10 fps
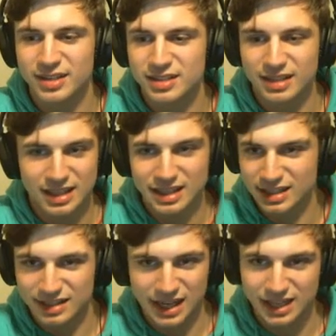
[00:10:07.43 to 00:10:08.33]
This is
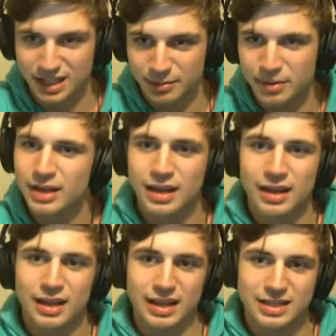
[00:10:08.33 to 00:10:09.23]
easy Sanctum,
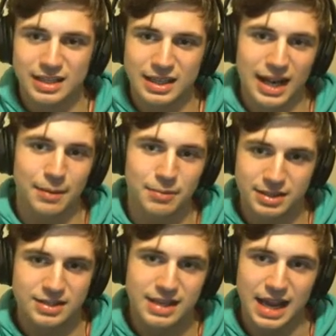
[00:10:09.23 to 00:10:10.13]
easy camp.
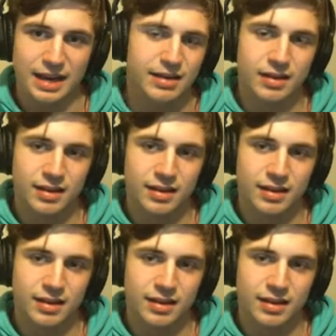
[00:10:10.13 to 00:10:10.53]
This is dead.